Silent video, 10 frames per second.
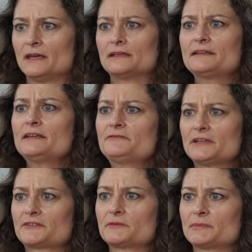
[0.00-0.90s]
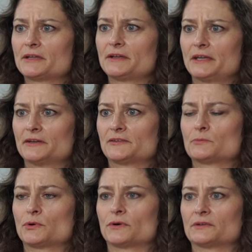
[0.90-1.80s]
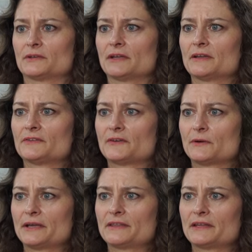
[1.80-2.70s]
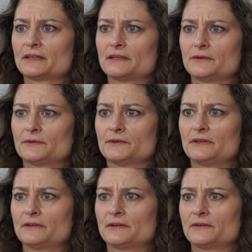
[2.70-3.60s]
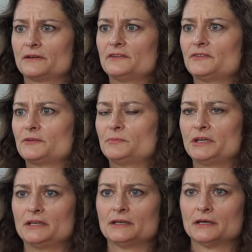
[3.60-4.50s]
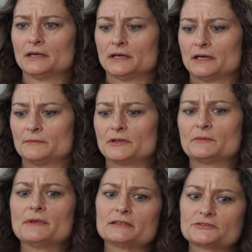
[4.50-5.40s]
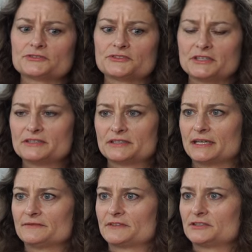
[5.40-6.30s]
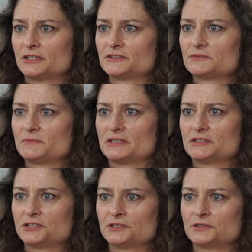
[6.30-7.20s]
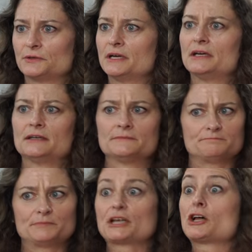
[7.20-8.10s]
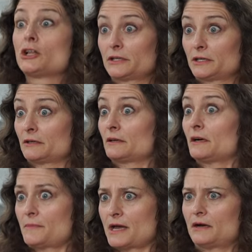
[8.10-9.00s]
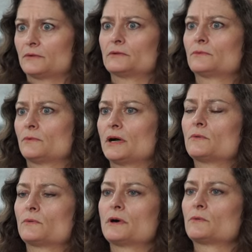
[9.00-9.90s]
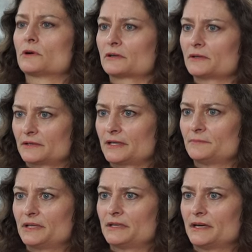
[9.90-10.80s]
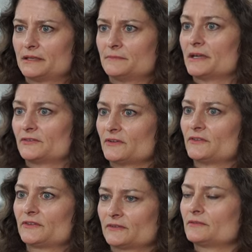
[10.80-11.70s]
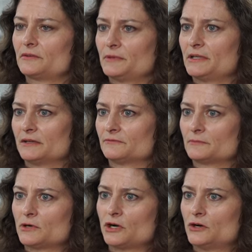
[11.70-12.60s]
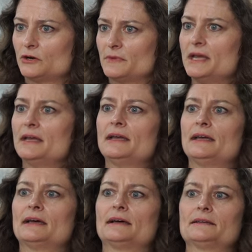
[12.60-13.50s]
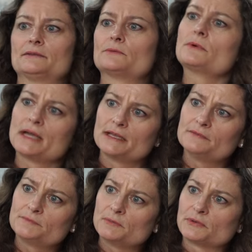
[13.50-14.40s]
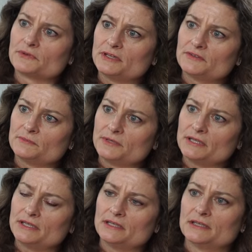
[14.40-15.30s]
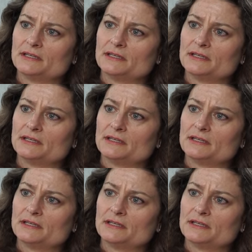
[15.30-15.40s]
And I think flexibility is important. And so I think, you know, you ne there needs to be, um, you know, managers need to have the judgment to be clear about what, what work can be done and makes sense to be done from home, and when people need to be